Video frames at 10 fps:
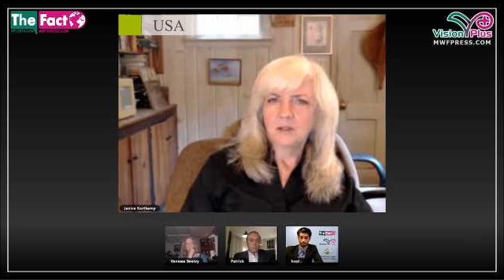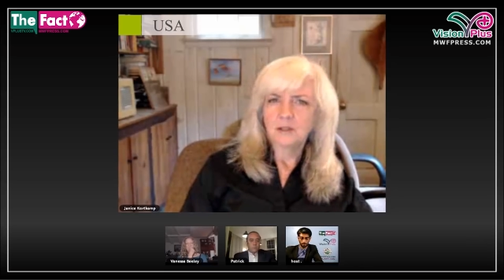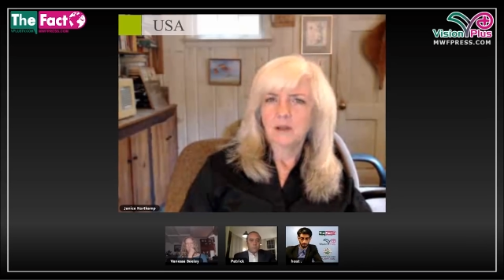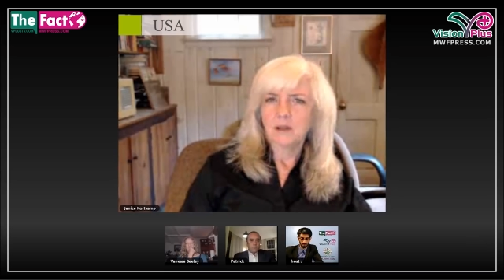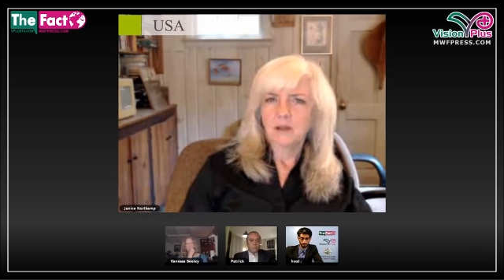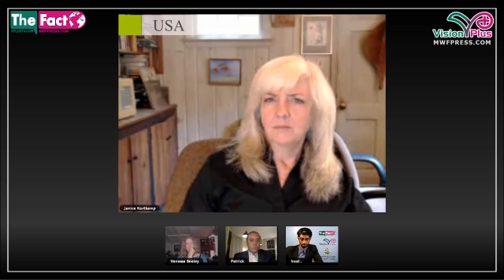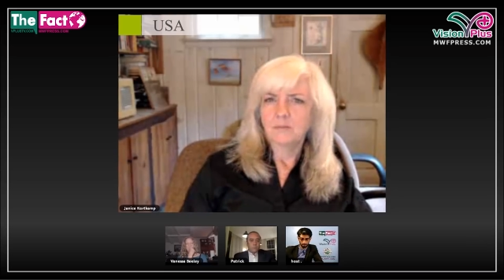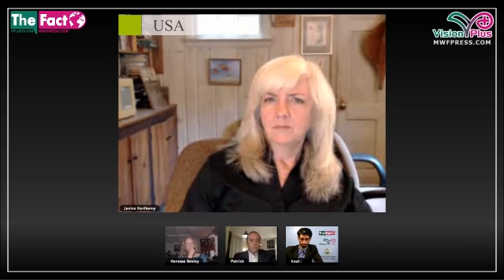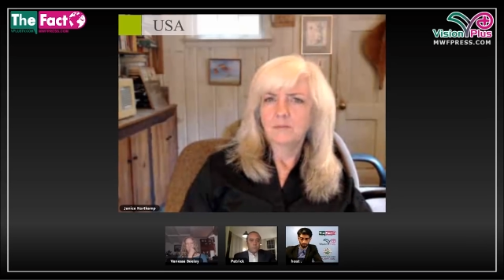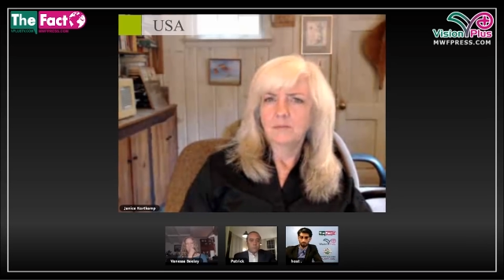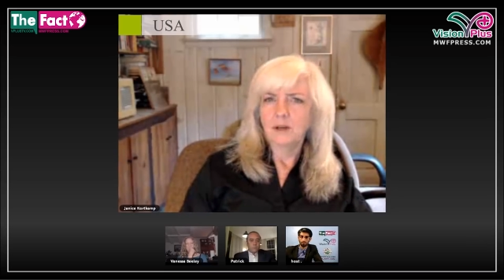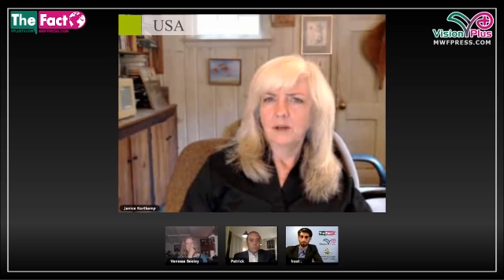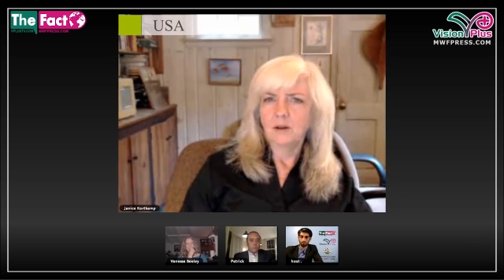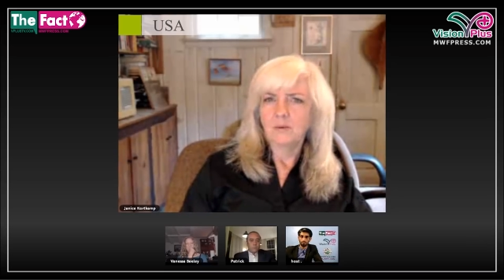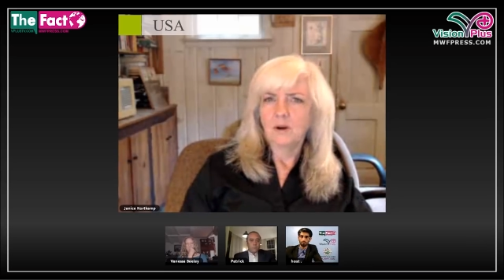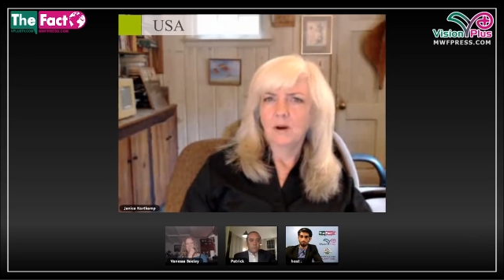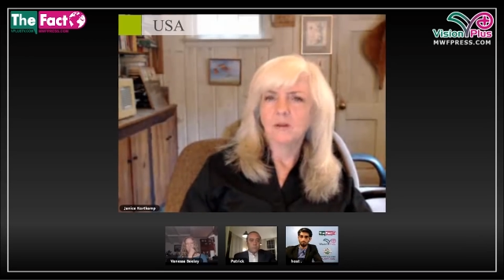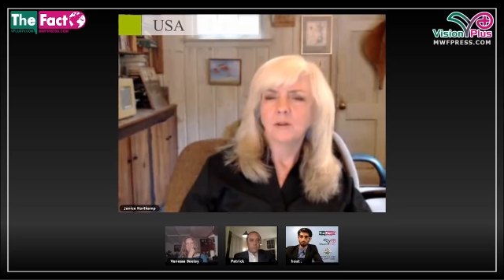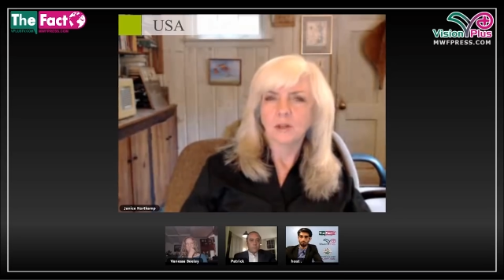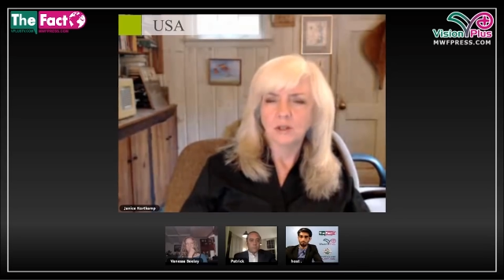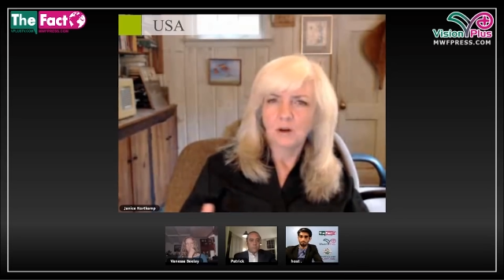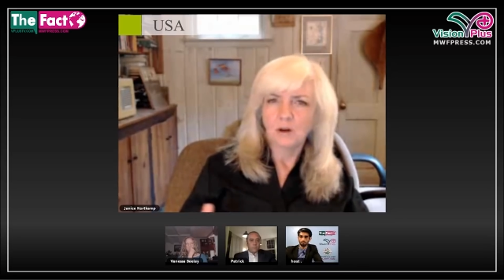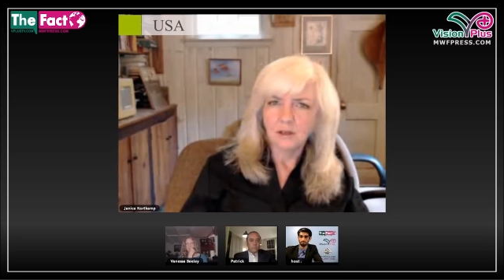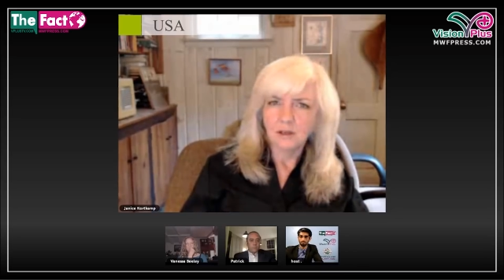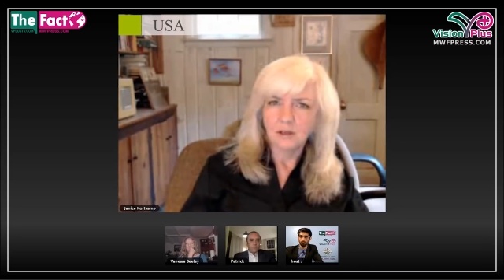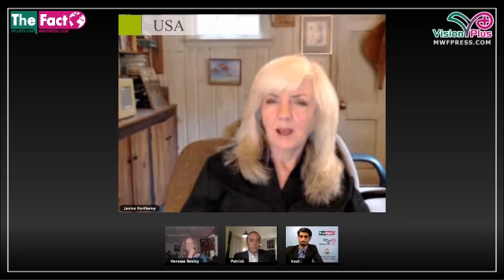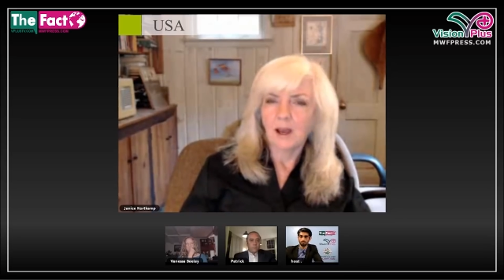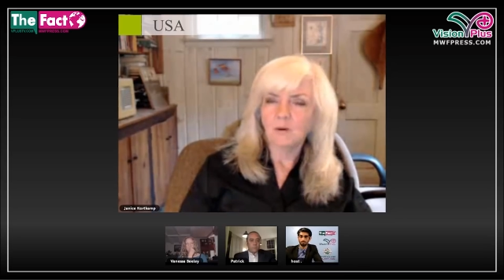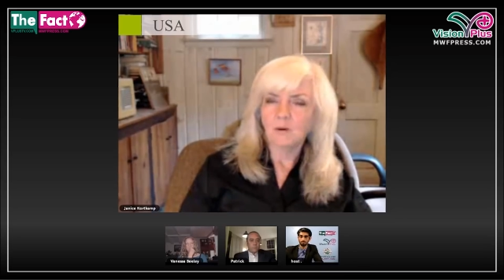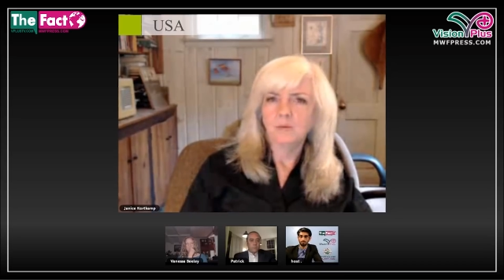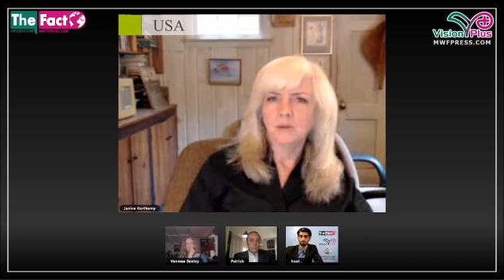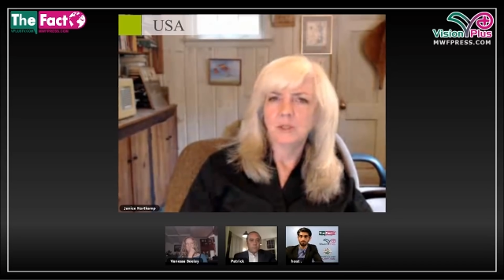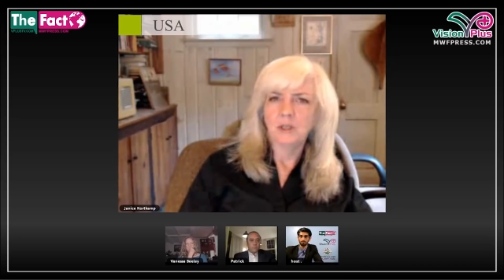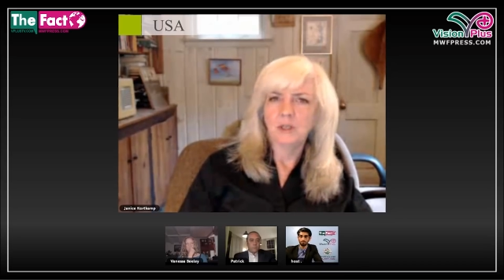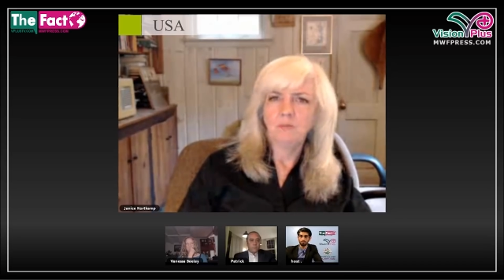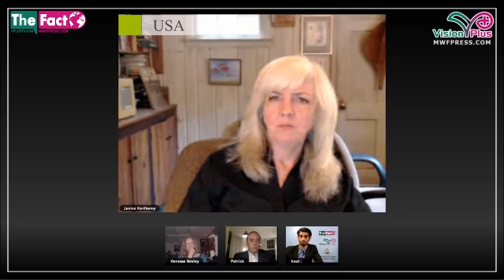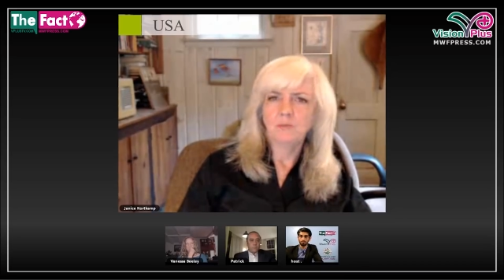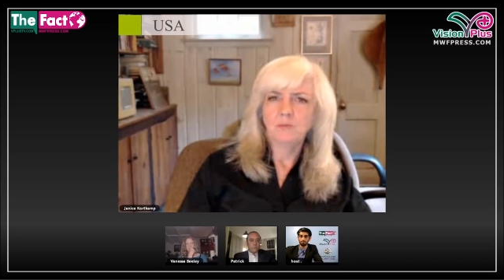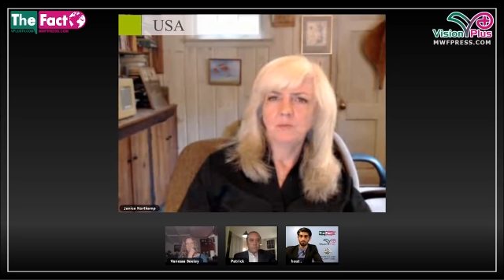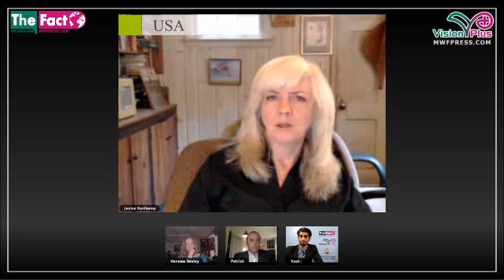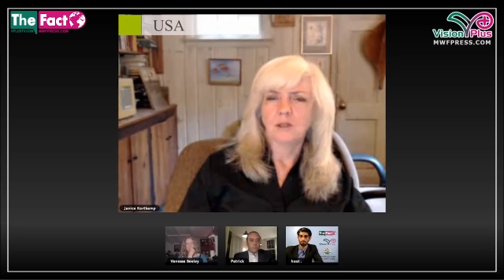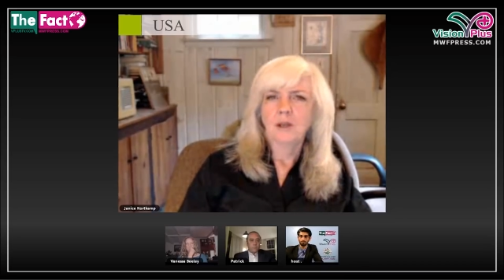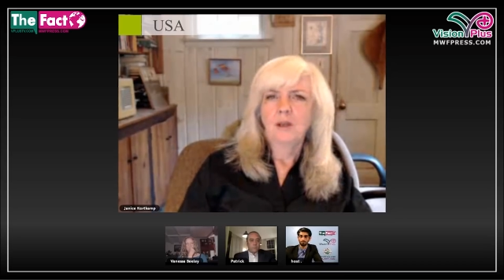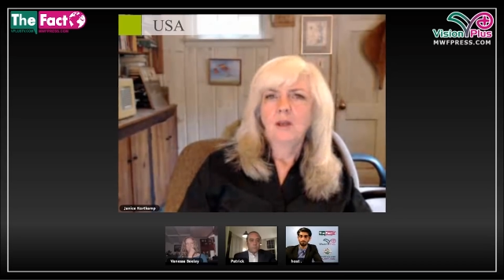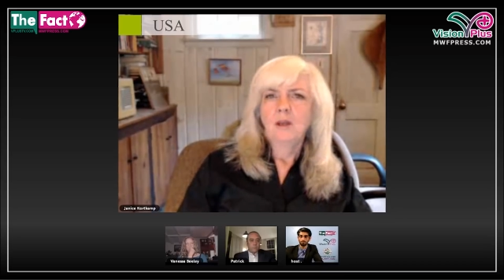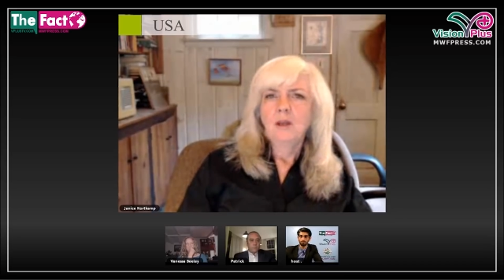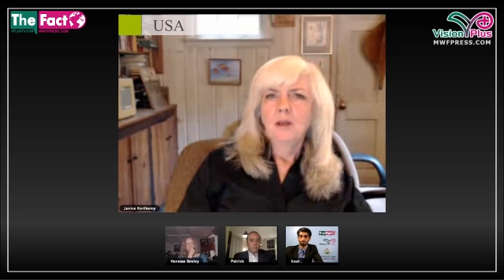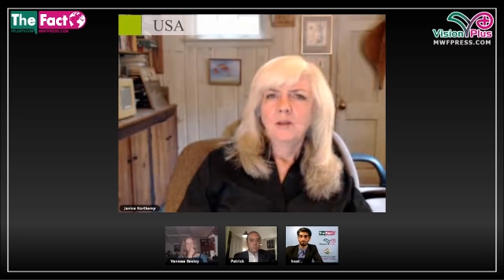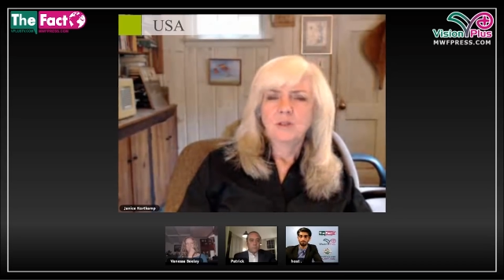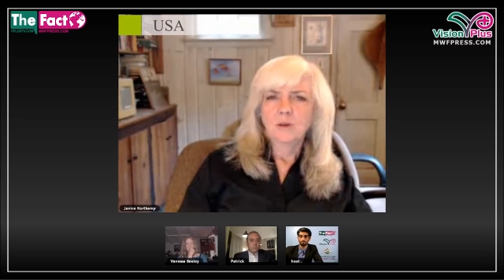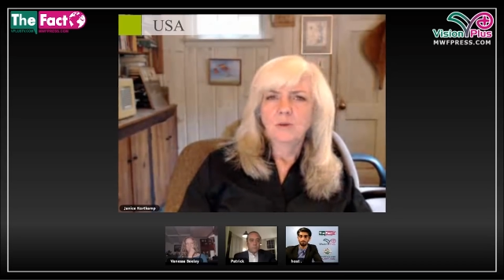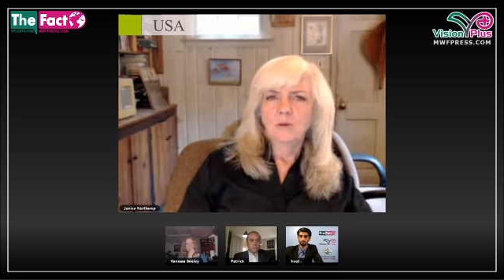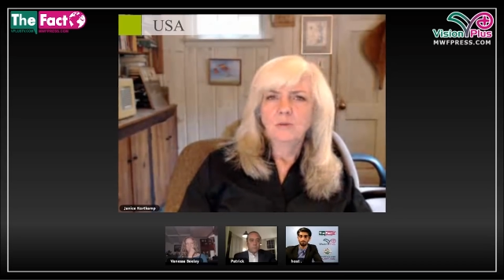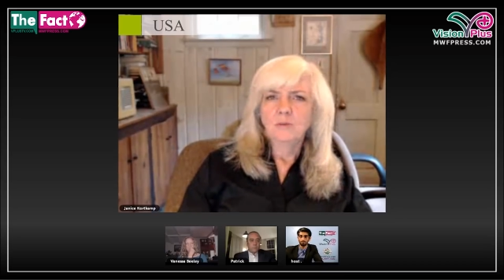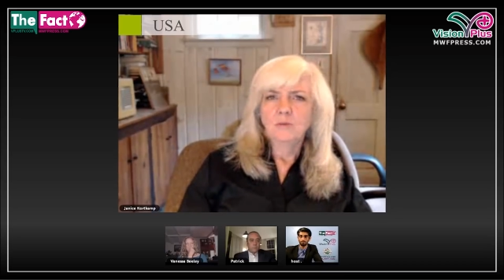the target of our regime change. So